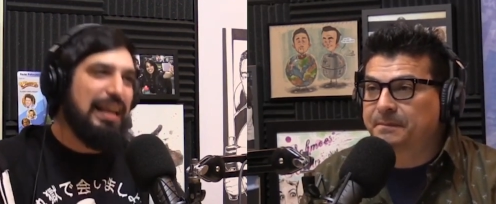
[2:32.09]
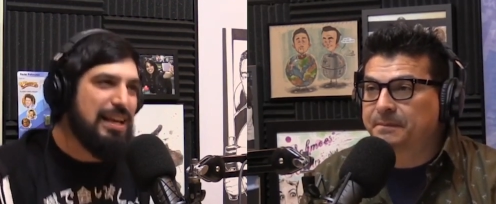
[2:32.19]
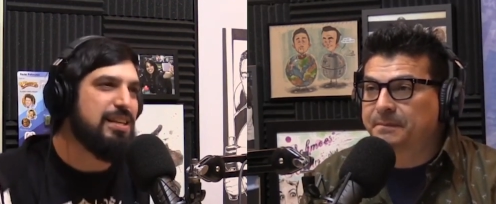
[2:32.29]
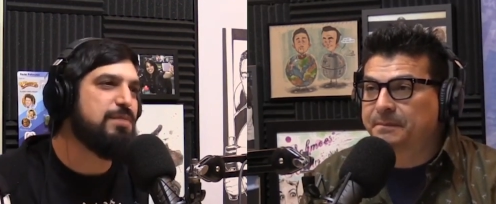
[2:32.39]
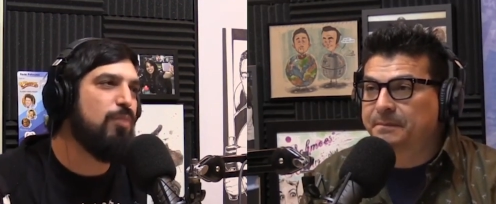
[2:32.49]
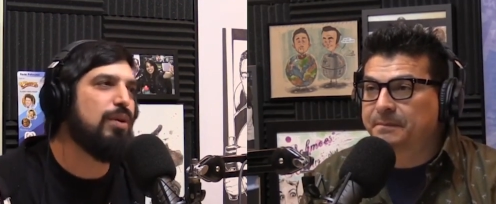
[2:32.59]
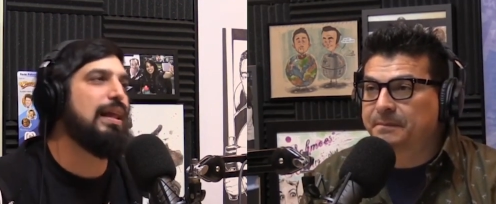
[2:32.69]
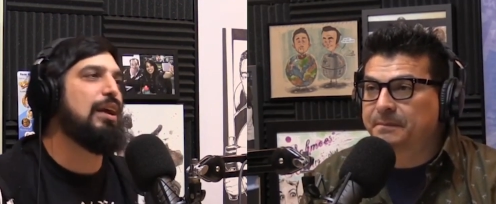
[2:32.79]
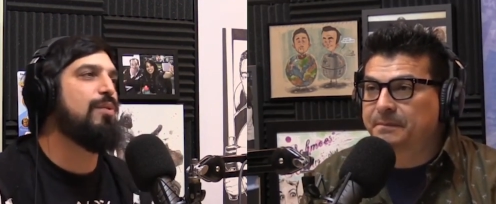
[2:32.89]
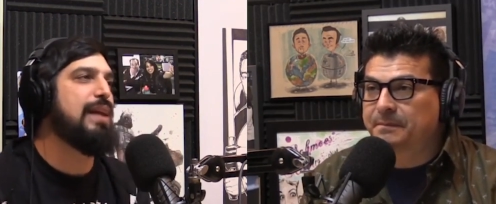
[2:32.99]
Speaker 1: I guess it's more like a
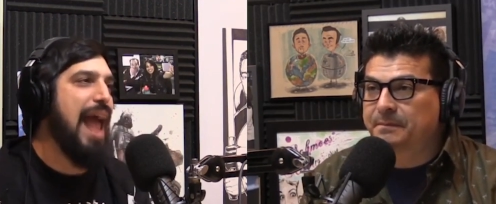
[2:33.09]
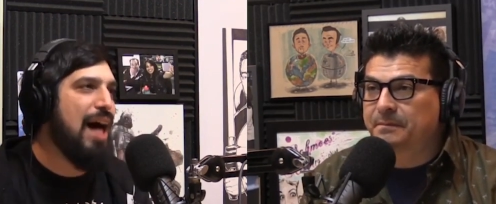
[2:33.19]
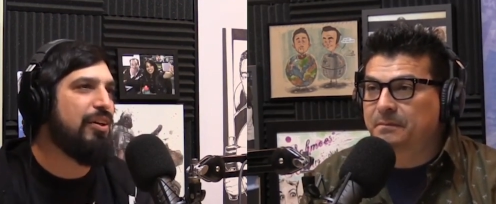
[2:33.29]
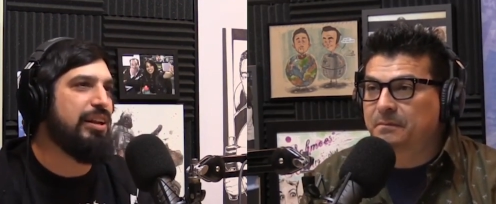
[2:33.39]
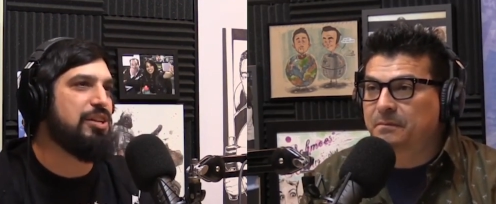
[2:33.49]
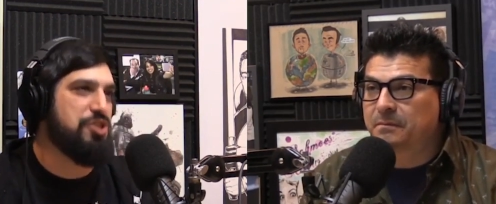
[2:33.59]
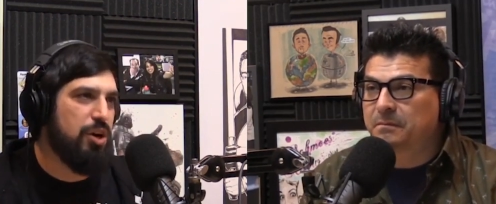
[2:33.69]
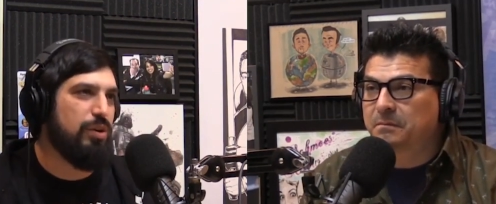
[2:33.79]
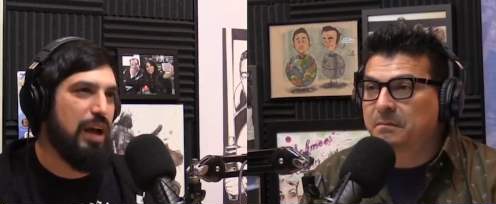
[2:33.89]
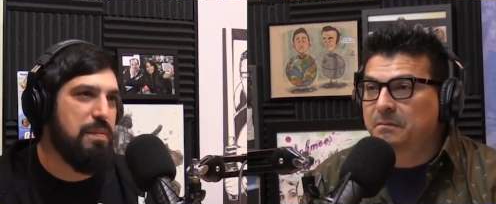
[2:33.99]
reality show
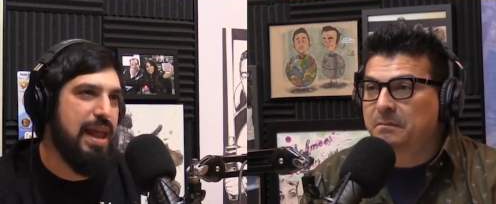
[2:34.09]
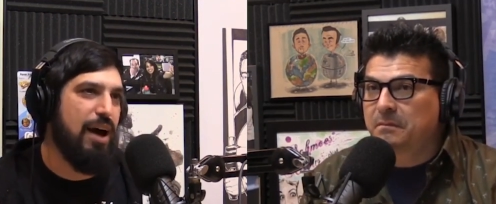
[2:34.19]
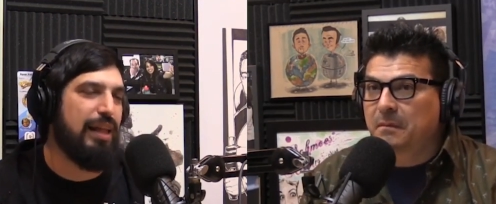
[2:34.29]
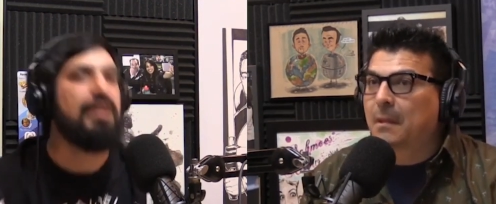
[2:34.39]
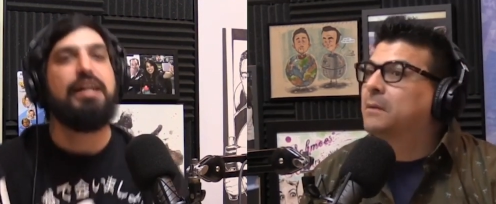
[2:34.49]
coming out, like